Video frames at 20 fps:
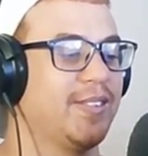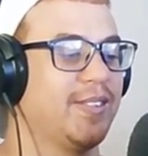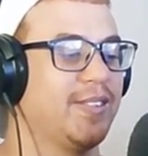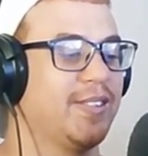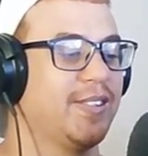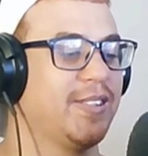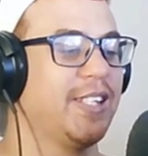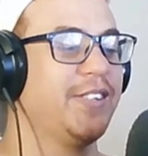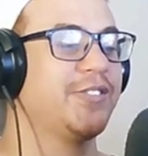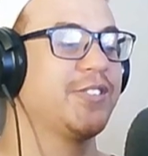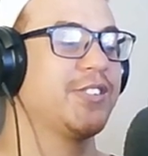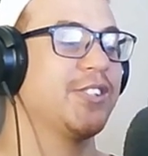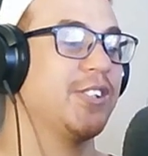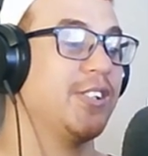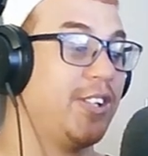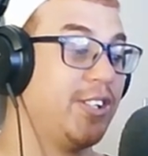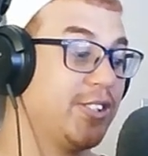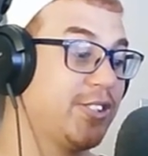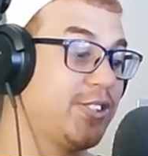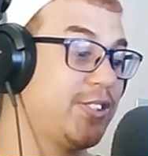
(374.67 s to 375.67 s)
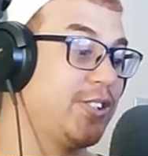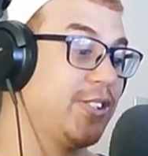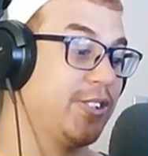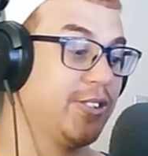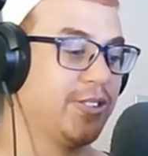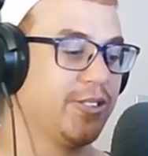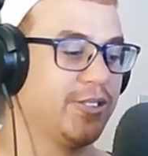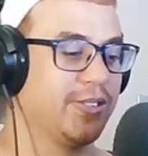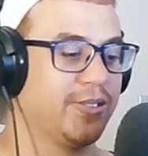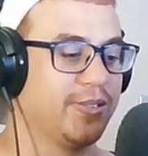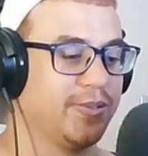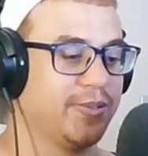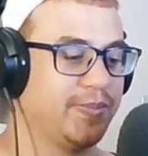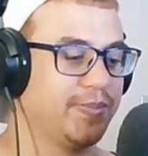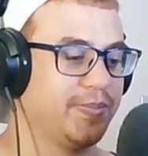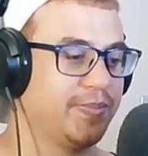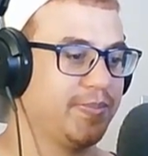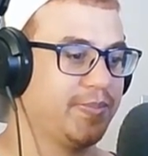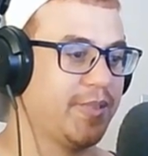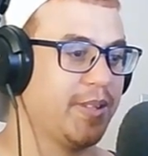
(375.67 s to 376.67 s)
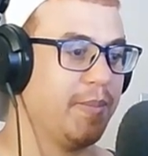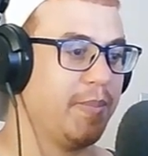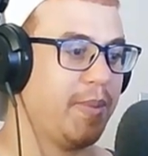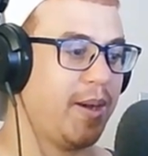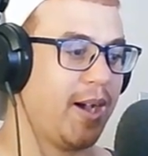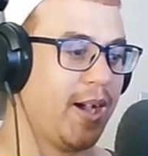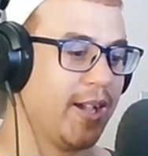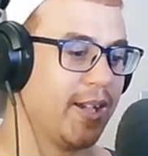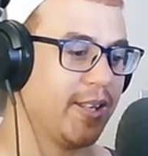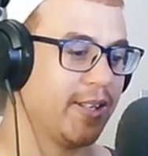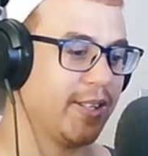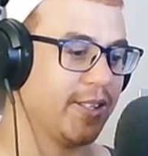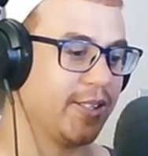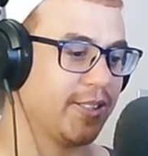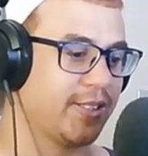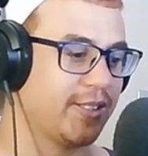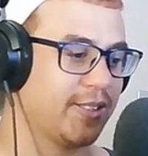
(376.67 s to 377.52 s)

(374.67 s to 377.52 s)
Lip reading: Leaves a lot to the mind.